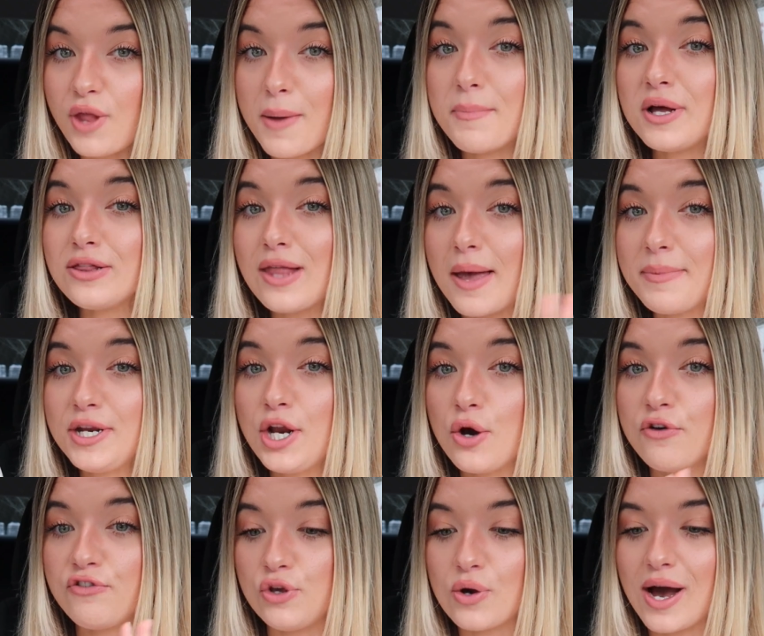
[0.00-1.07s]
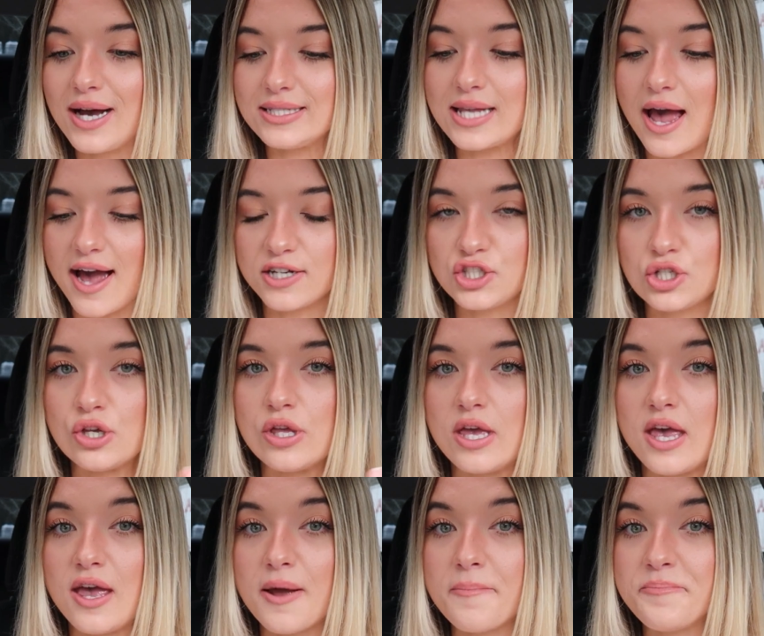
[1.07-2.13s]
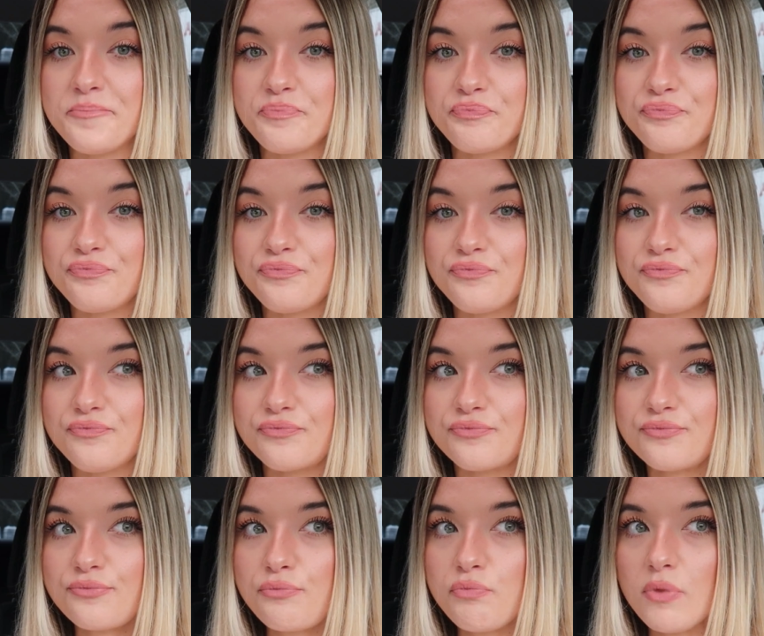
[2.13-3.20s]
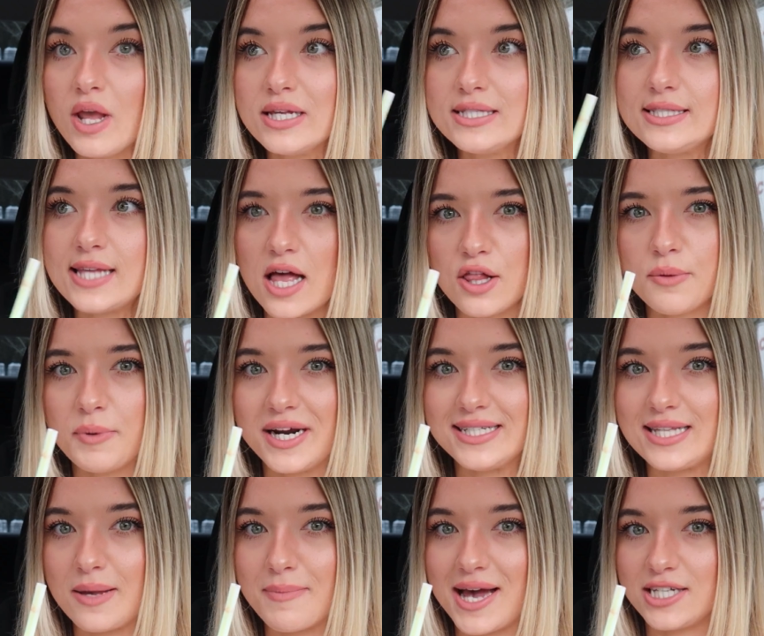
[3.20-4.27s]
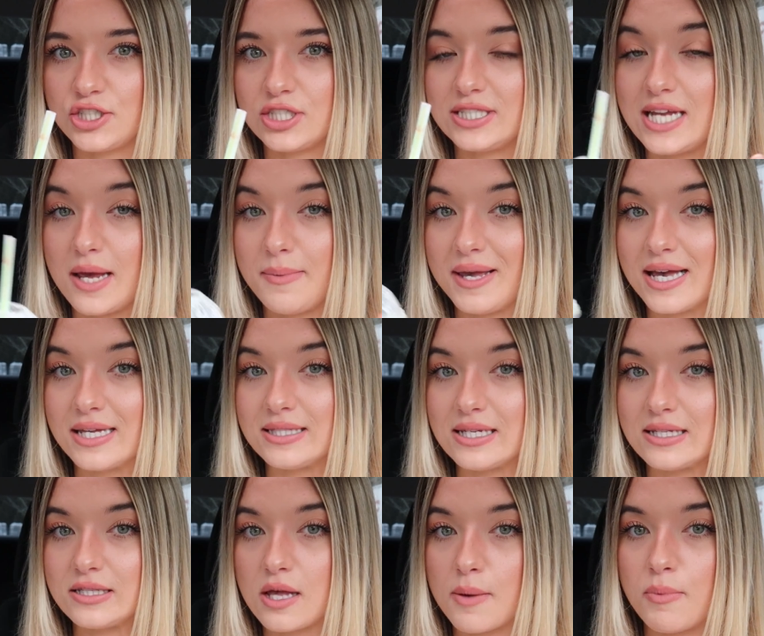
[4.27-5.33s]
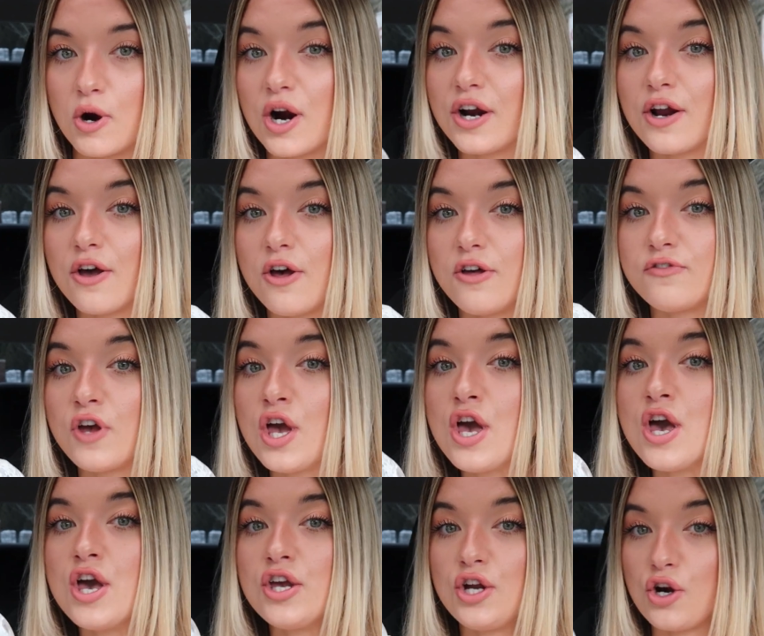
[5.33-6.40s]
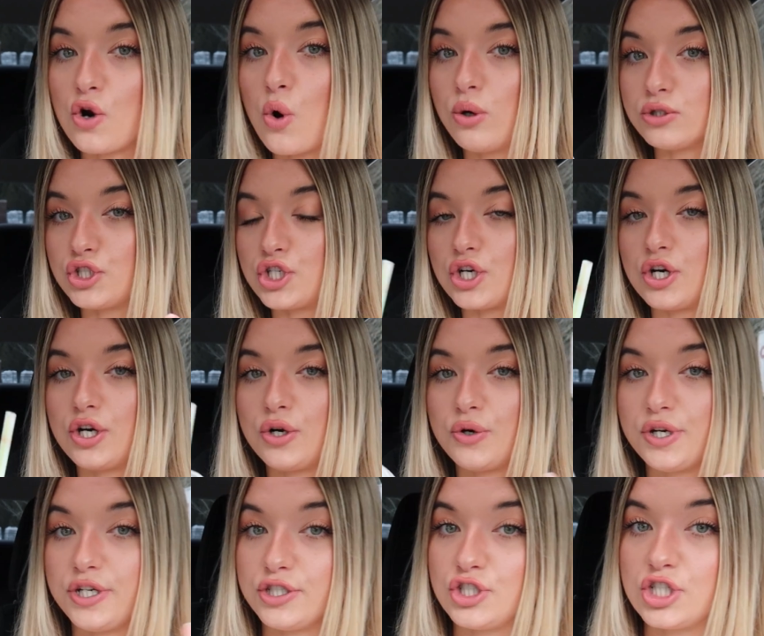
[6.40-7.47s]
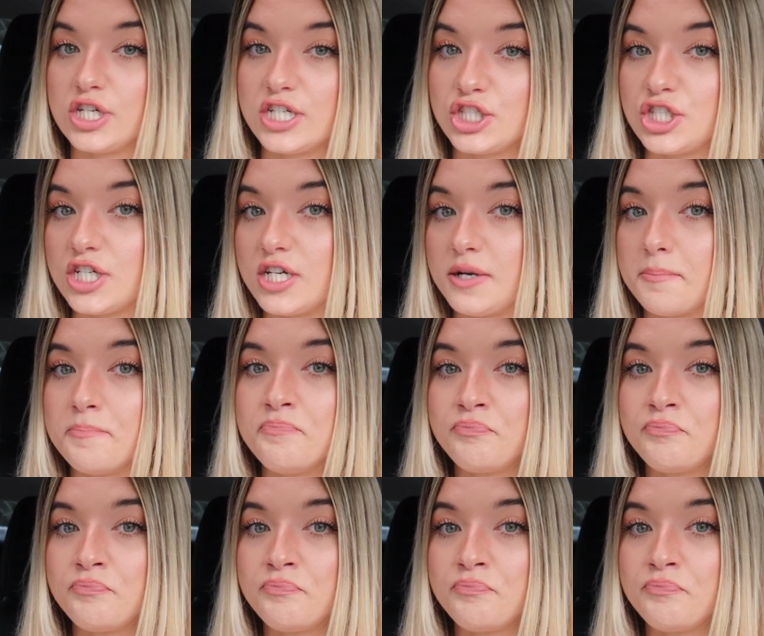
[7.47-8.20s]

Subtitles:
But let me know if you guys actually celebrate St. Patrick's Day because it's a part of your culture or your tradition.